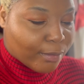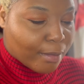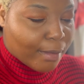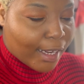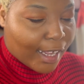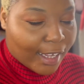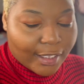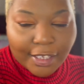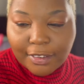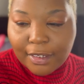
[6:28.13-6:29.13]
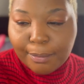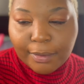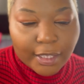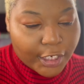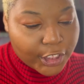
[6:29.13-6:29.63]
my highlighter and
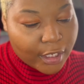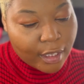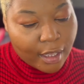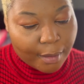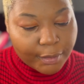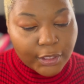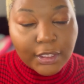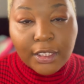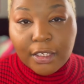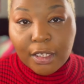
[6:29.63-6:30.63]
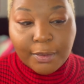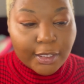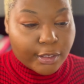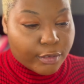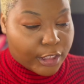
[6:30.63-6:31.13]
blush. I'm using the Glow
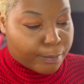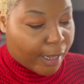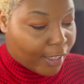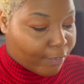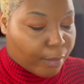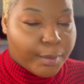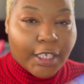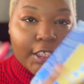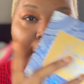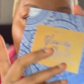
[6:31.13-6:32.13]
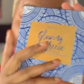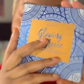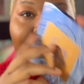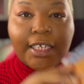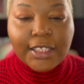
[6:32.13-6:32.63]
and Grease palette from BH
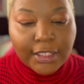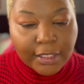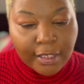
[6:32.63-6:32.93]
Cosmetics.